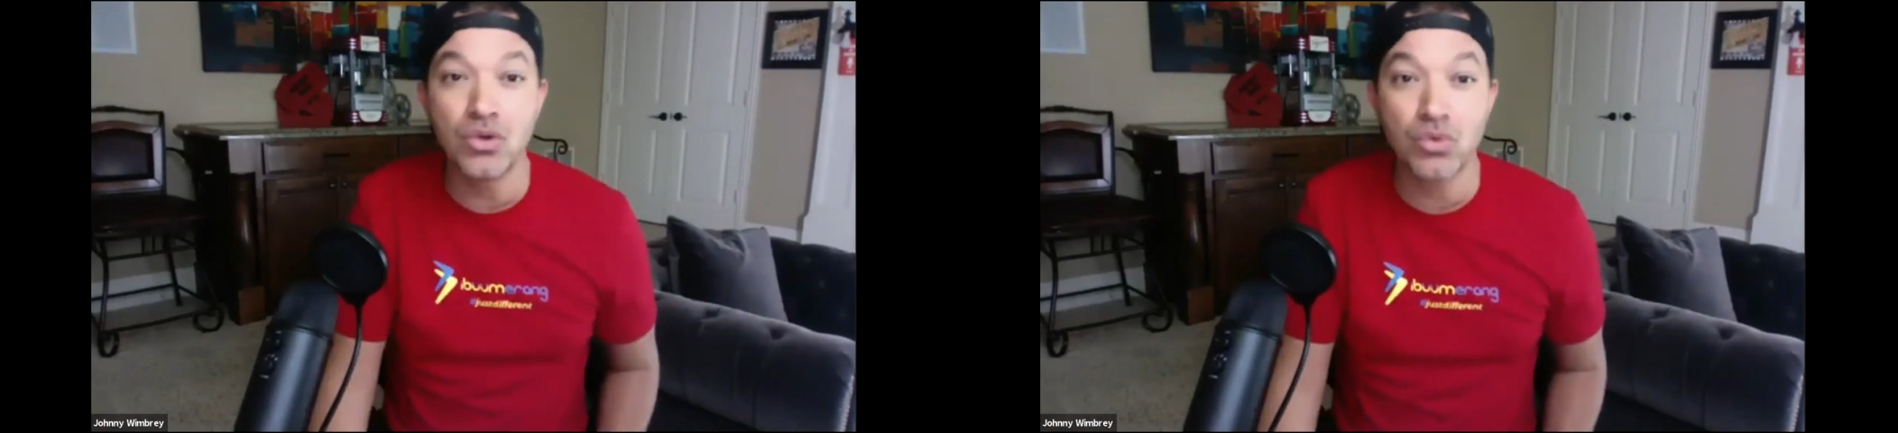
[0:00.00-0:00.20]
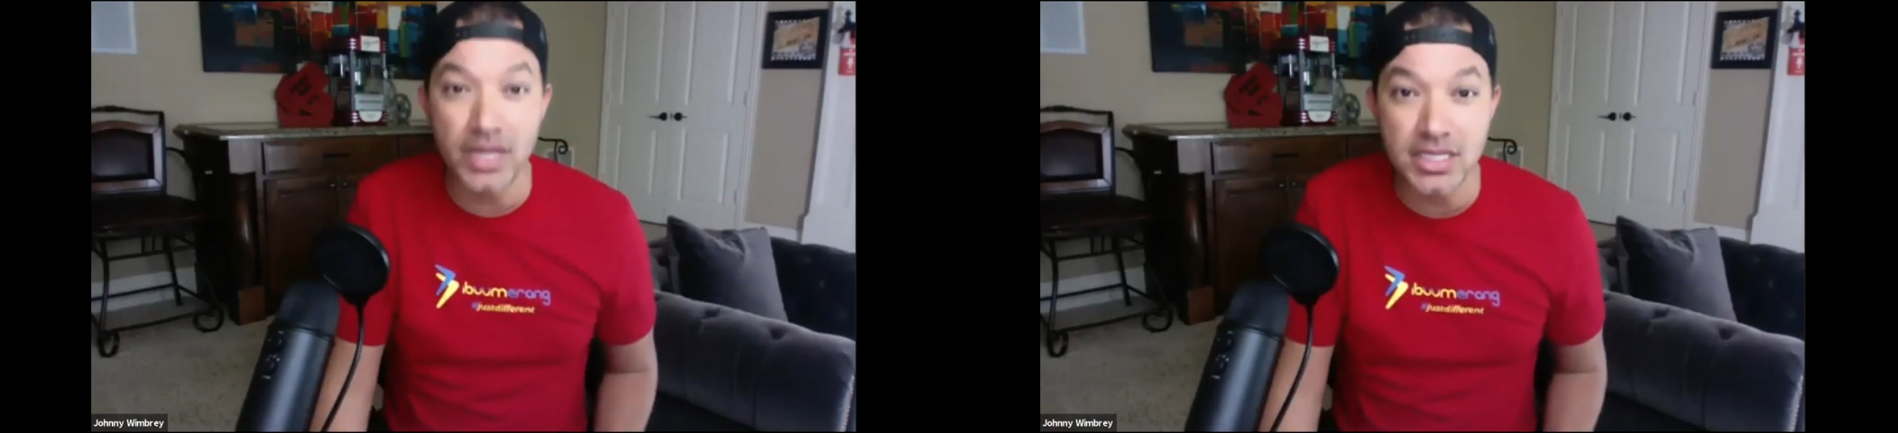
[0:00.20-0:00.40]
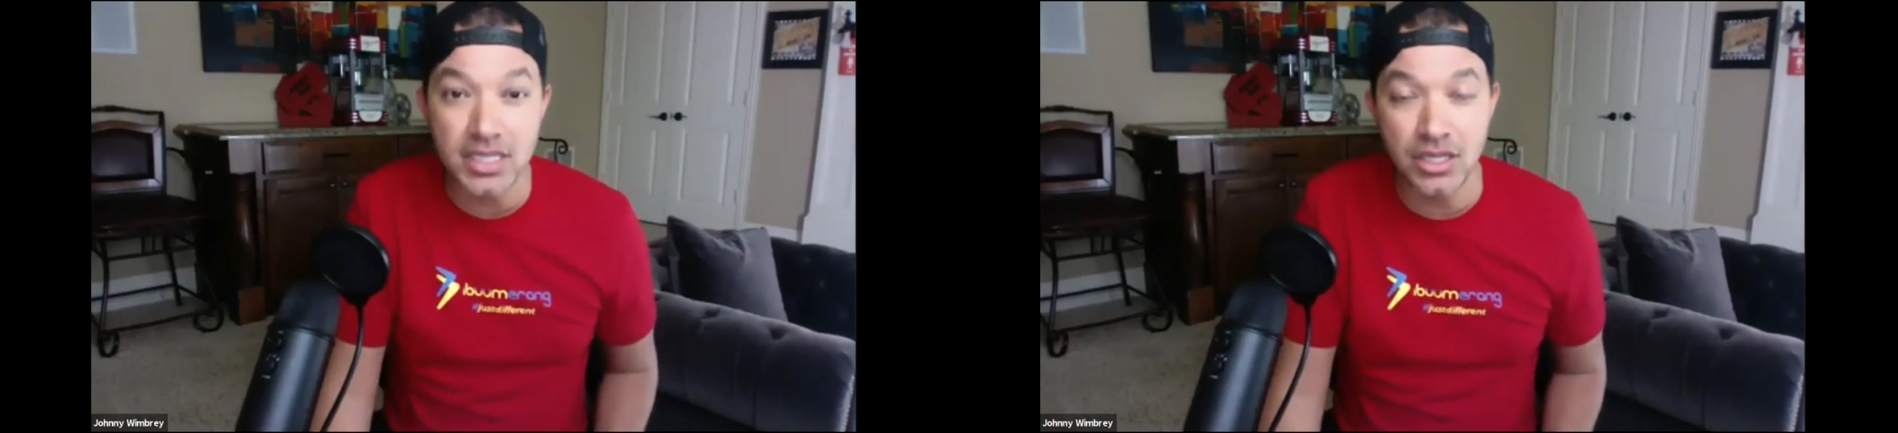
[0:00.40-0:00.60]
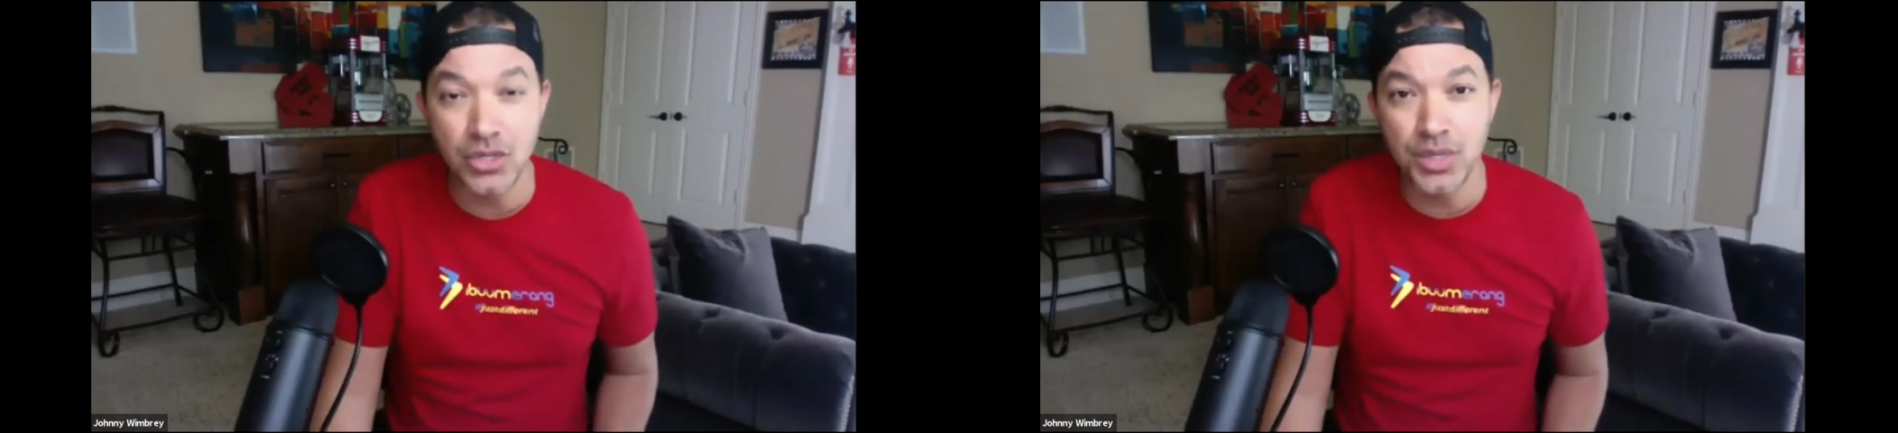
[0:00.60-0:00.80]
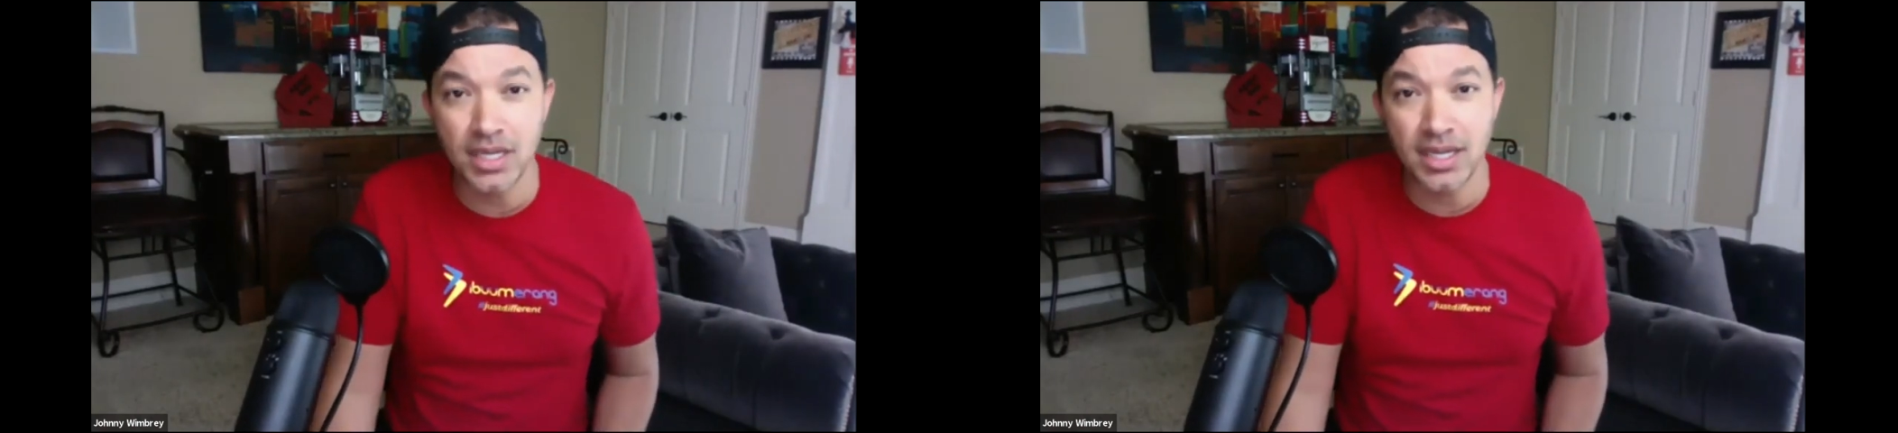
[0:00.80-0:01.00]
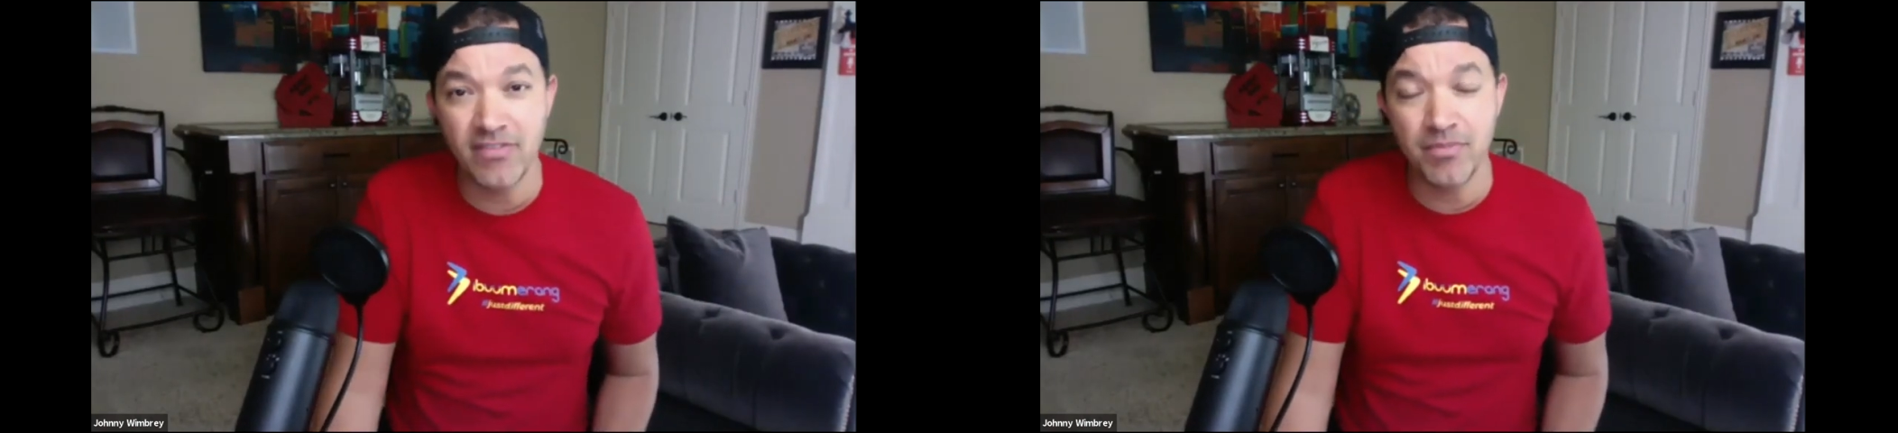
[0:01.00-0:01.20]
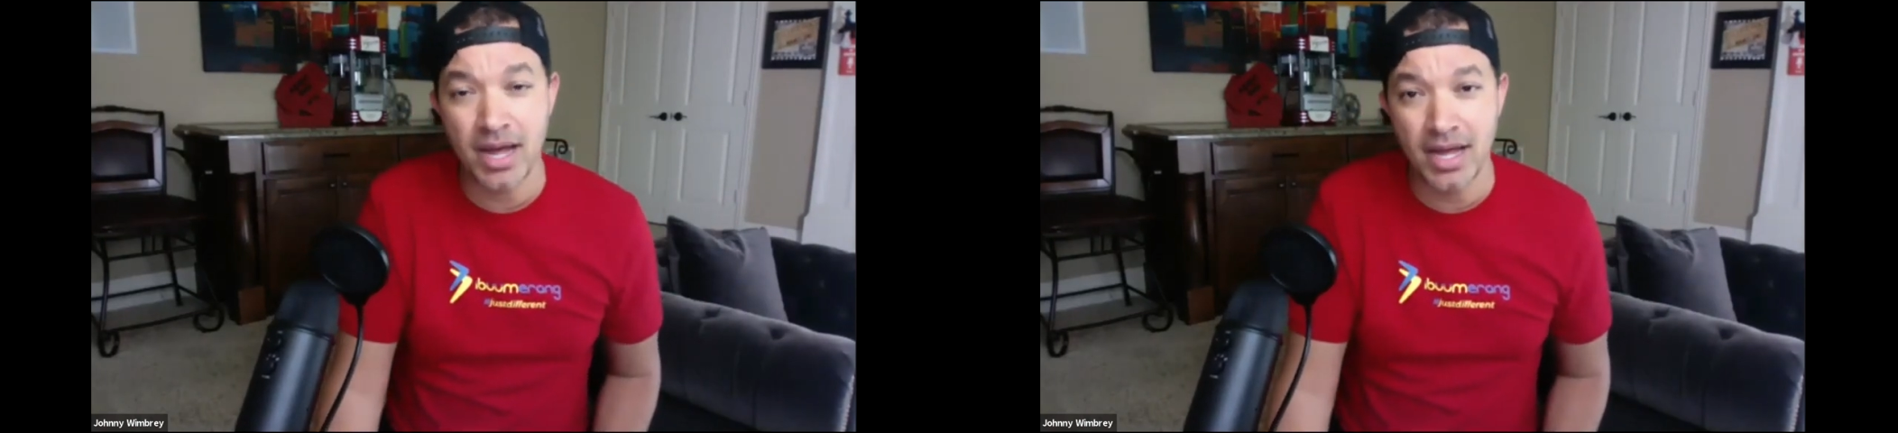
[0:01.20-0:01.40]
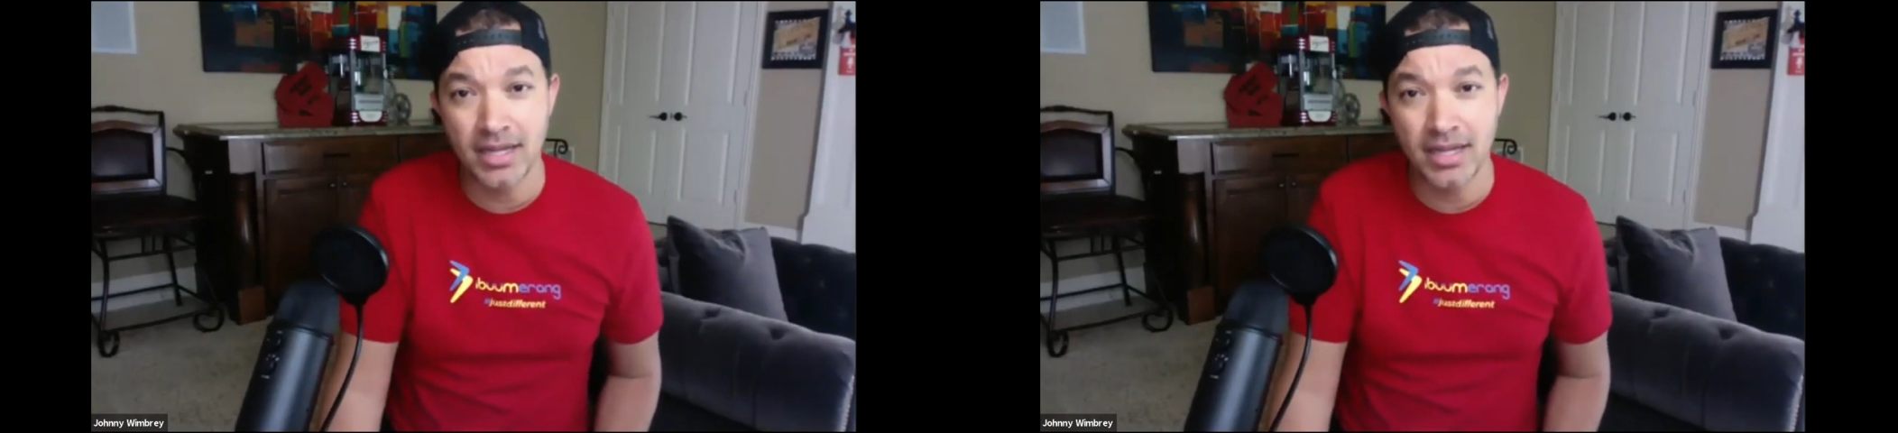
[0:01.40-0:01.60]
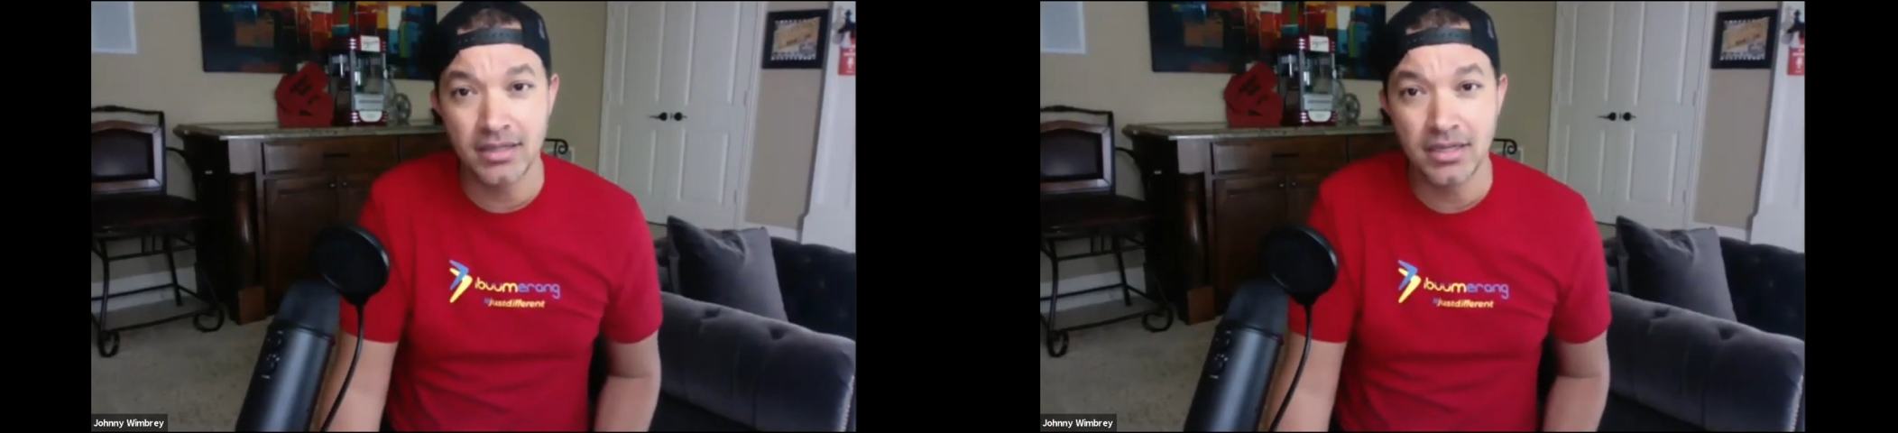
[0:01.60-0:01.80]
reason that you get left behind.